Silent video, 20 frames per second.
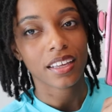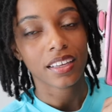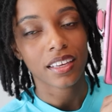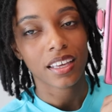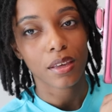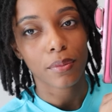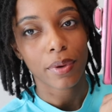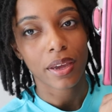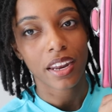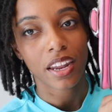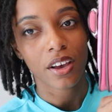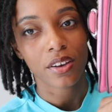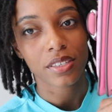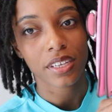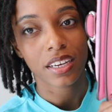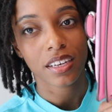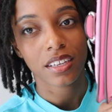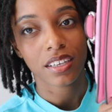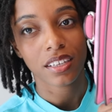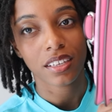Again, my nails
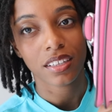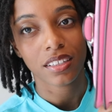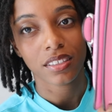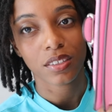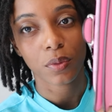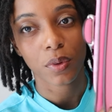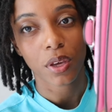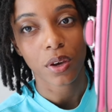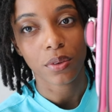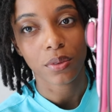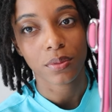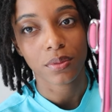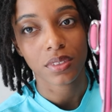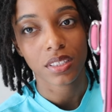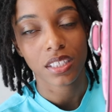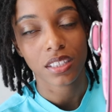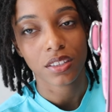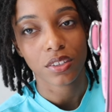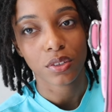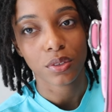ain't done, so we gonna
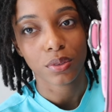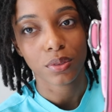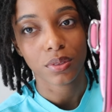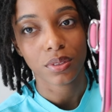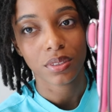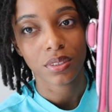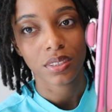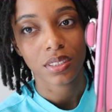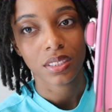see little,